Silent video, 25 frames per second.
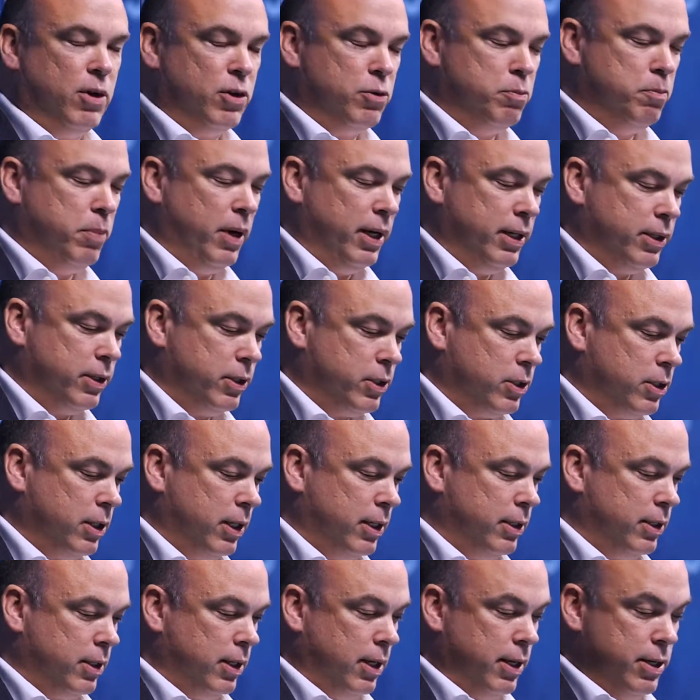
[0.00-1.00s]
much better
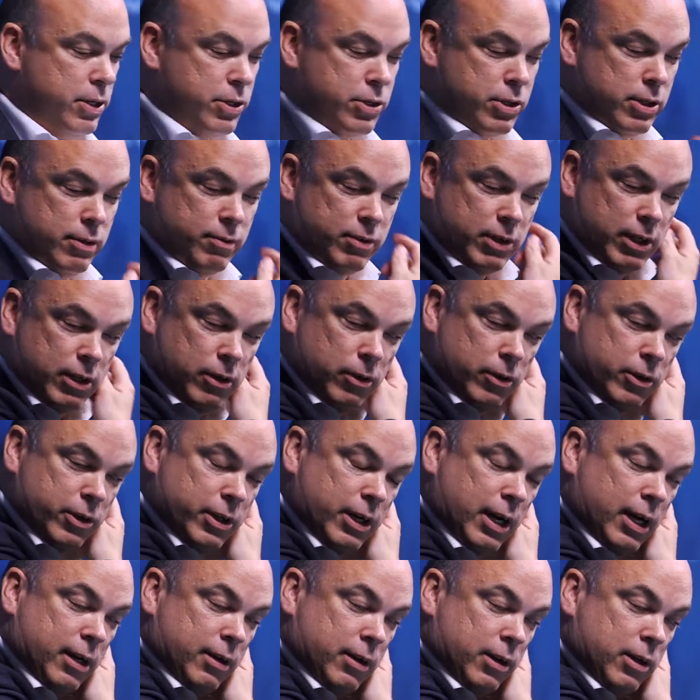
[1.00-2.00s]
translation of
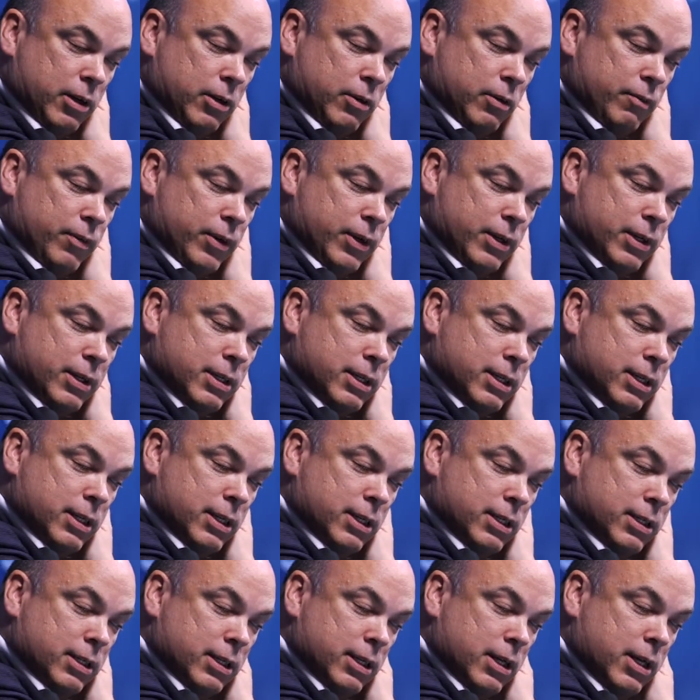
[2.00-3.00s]
technology out of the
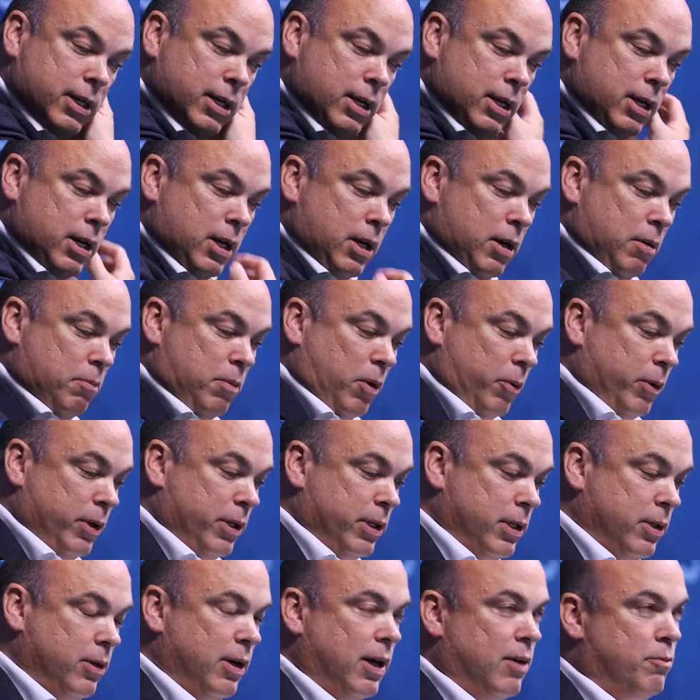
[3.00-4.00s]
universities, but we
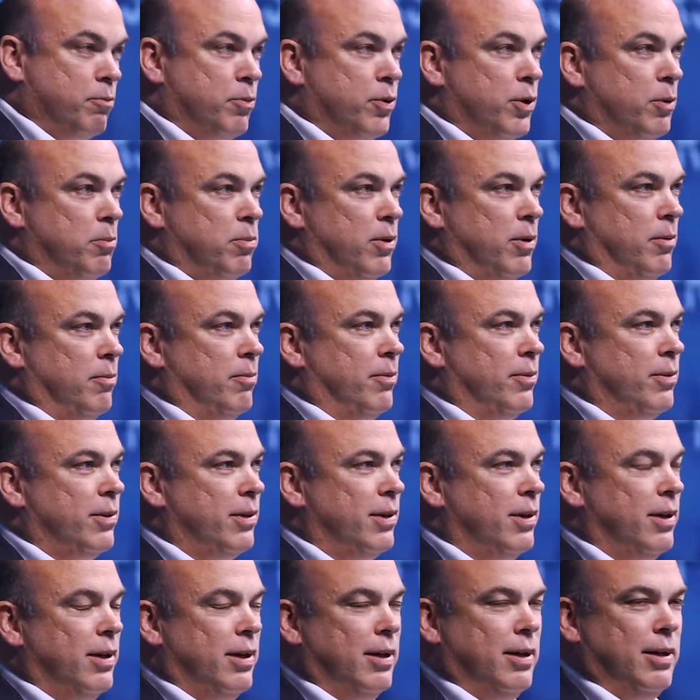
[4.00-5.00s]
still have problems.